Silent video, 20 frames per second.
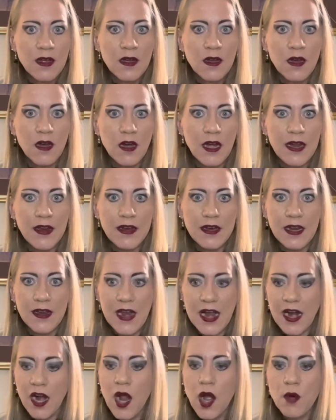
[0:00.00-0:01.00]
Uh, in
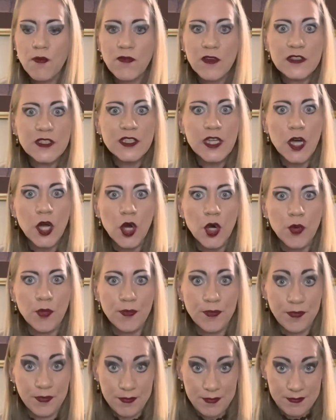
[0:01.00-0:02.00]
that comfort
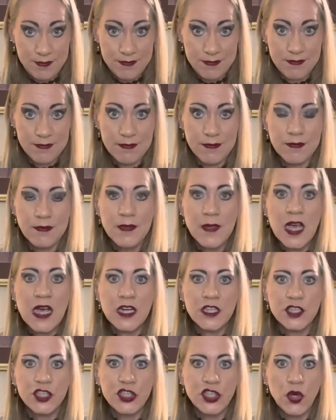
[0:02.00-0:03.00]
zone. Mm-hmm.
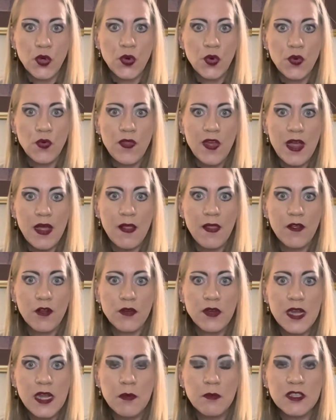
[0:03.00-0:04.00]
So that their
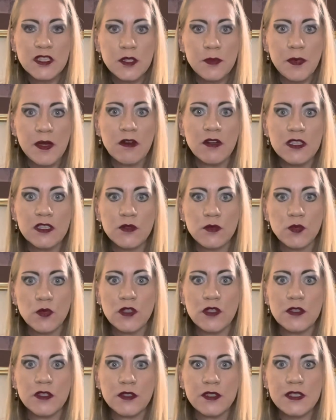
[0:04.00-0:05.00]
demon spirits
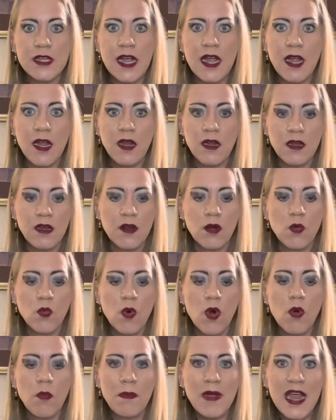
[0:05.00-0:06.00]
will stay, you know,
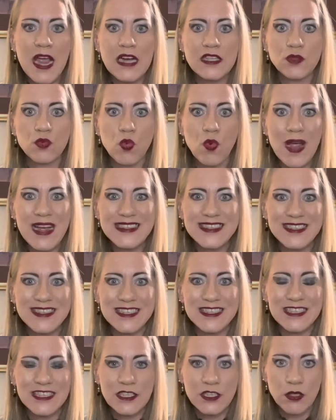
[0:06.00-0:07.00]
won't be as
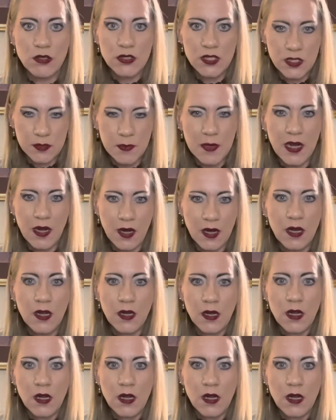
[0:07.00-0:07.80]
restless, so to speak.